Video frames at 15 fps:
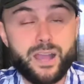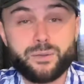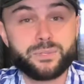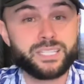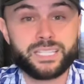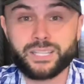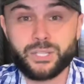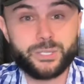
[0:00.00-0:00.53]
I
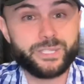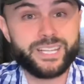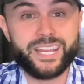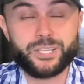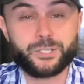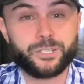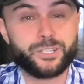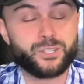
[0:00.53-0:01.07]
was in Los
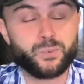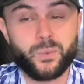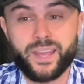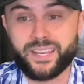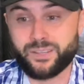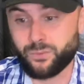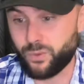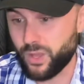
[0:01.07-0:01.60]
Angeles
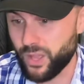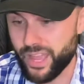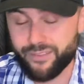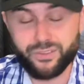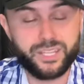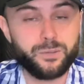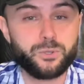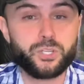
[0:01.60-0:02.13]
when
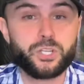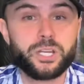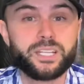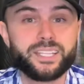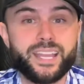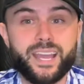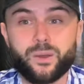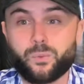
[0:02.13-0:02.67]
everything was shutting
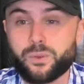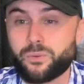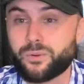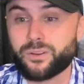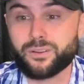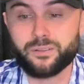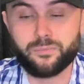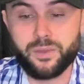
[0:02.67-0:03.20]

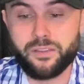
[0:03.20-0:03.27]
down.